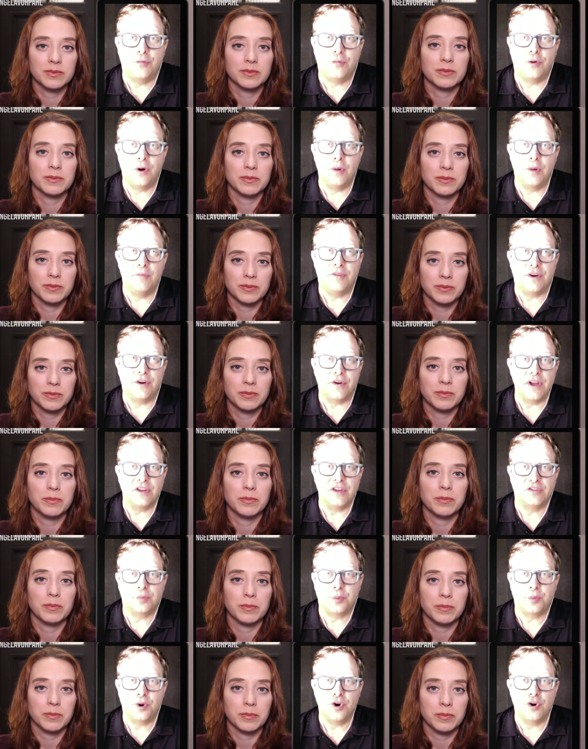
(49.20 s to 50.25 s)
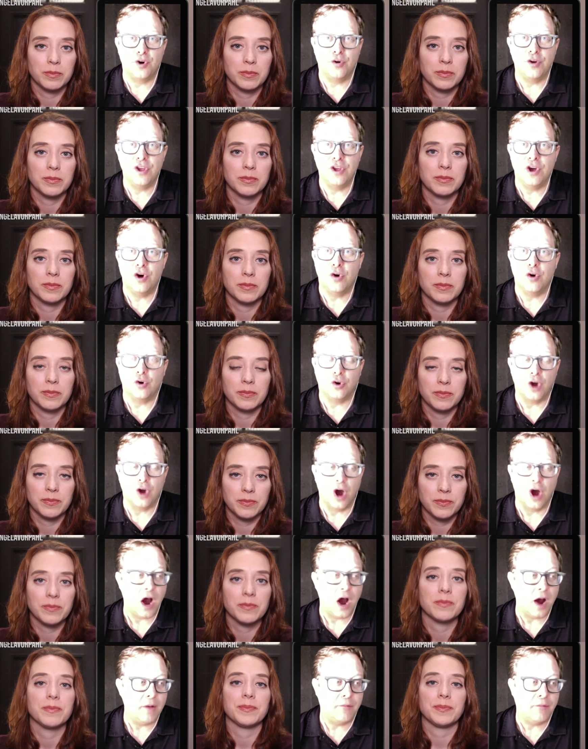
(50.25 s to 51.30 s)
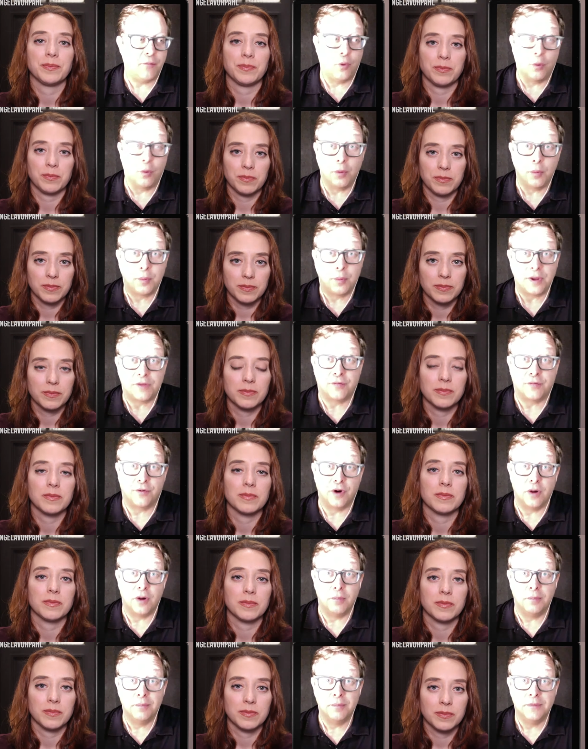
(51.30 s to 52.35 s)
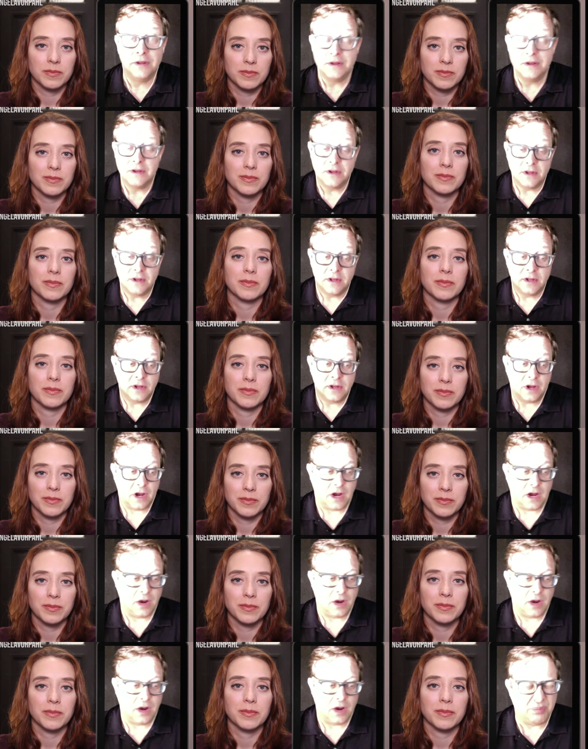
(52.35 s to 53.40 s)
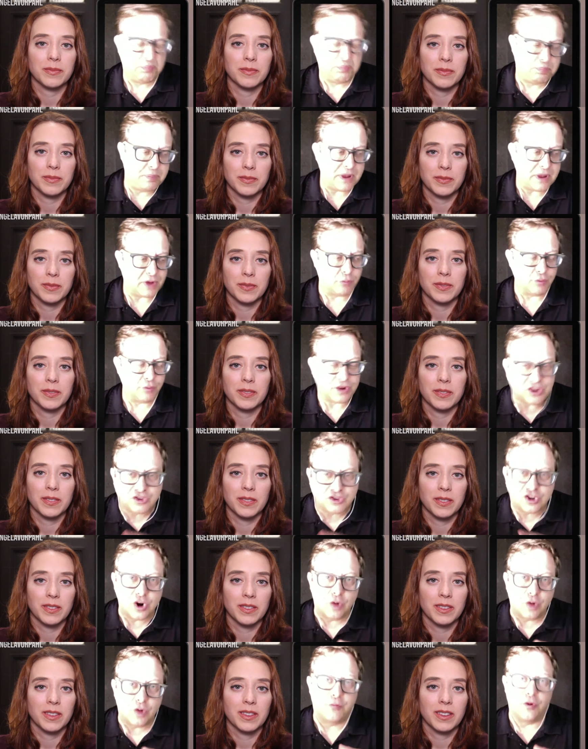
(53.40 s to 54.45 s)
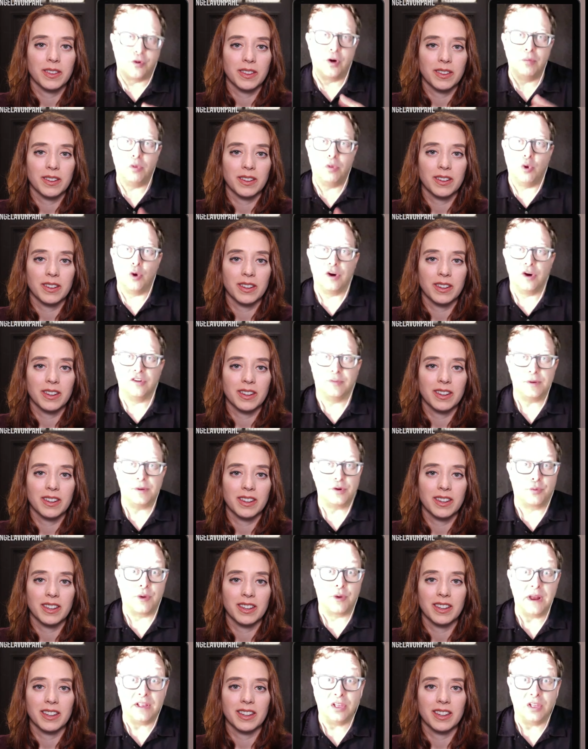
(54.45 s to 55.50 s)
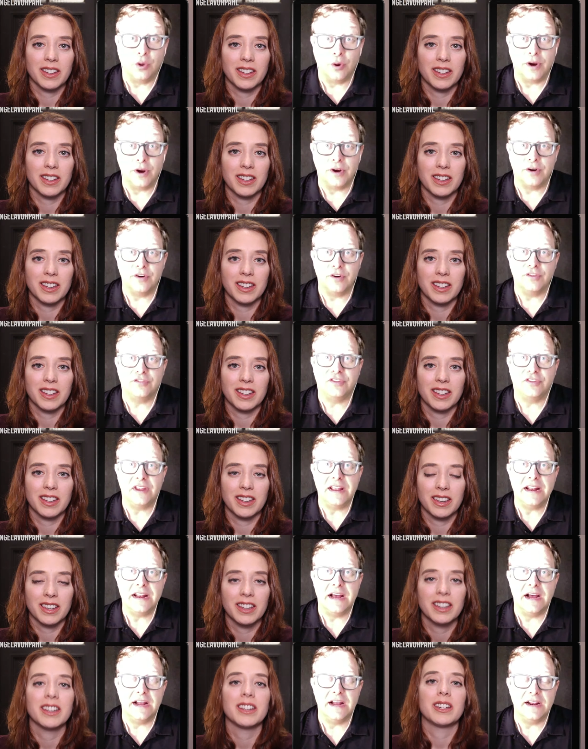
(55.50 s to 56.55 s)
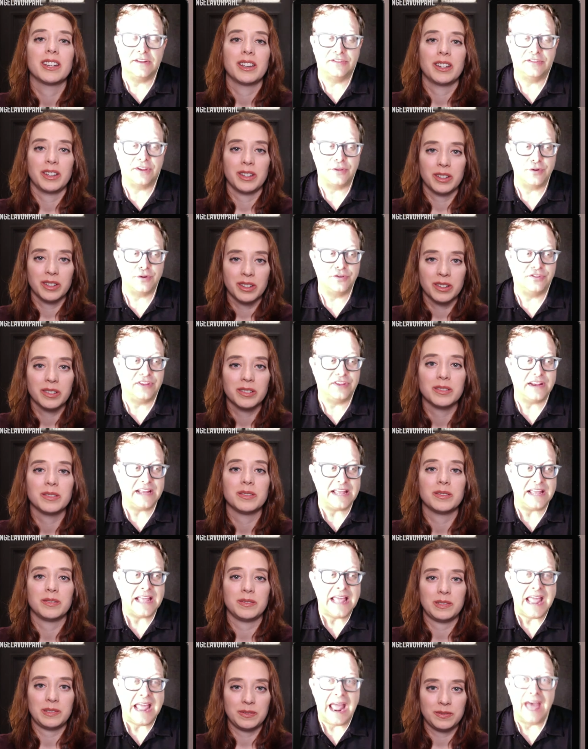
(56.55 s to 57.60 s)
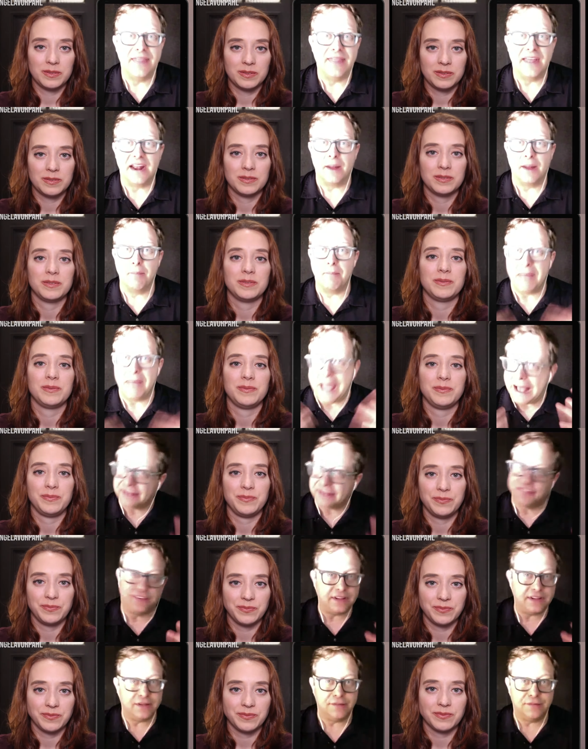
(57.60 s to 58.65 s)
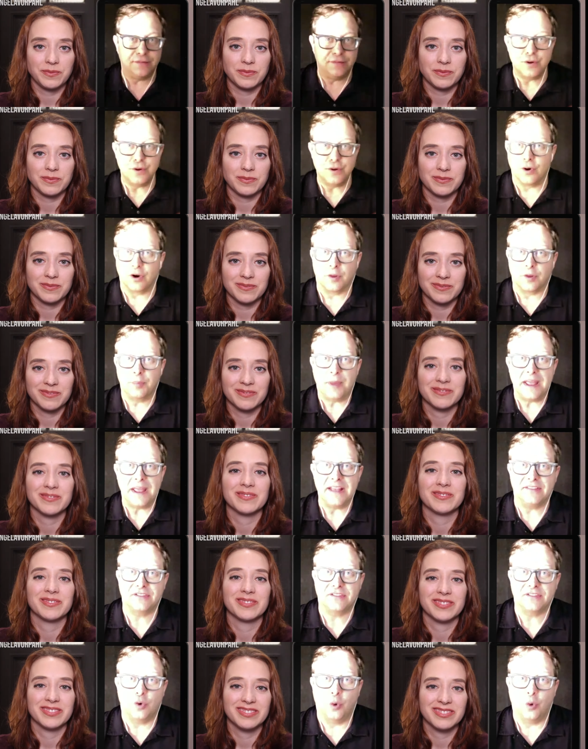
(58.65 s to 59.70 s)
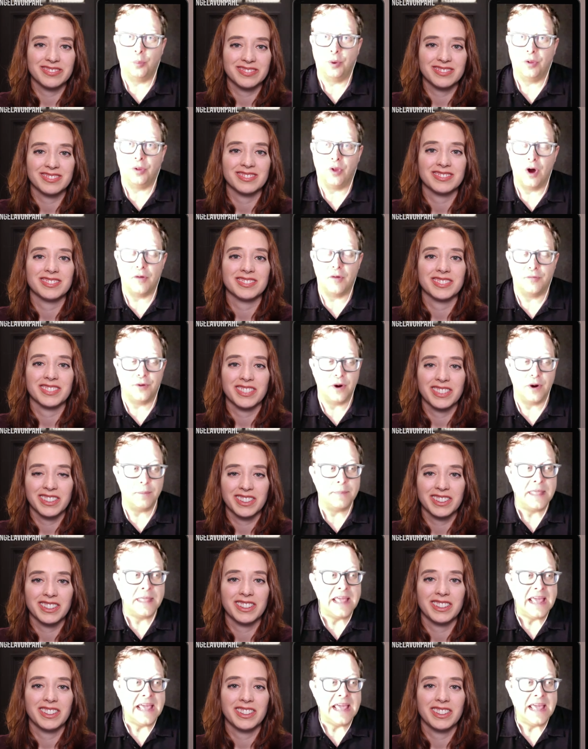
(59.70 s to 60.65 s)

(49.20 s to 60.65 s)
Speaker 1: firm, very entrepreneurial, uh, former big firm uh, well, big regional firm lawyers, I great lawyers in a, in a southern city, and then a massive New York based corporate law firm.